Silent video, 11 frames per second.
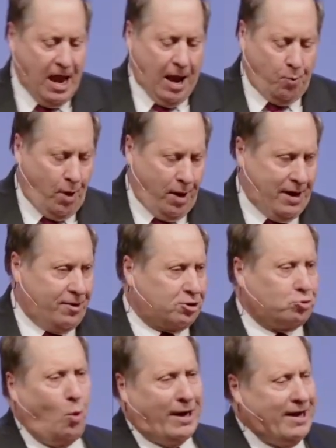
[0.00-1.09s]
And we're in the
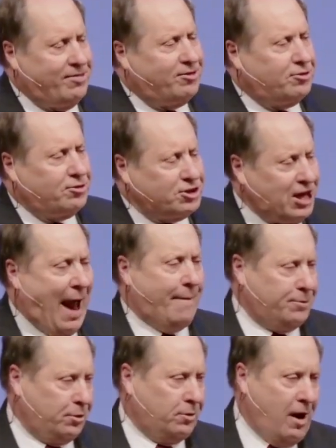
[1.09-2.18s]
20th
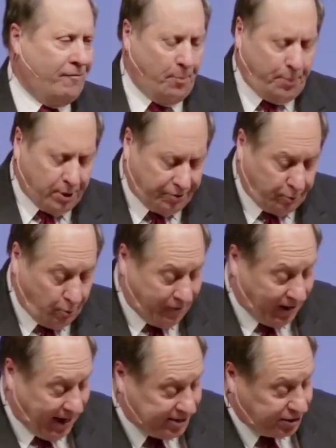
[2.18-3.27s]
chapter of the book of the
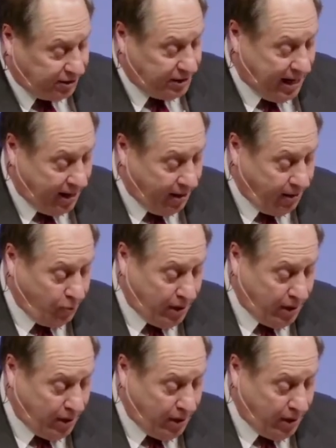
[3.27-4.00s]
Revelation here.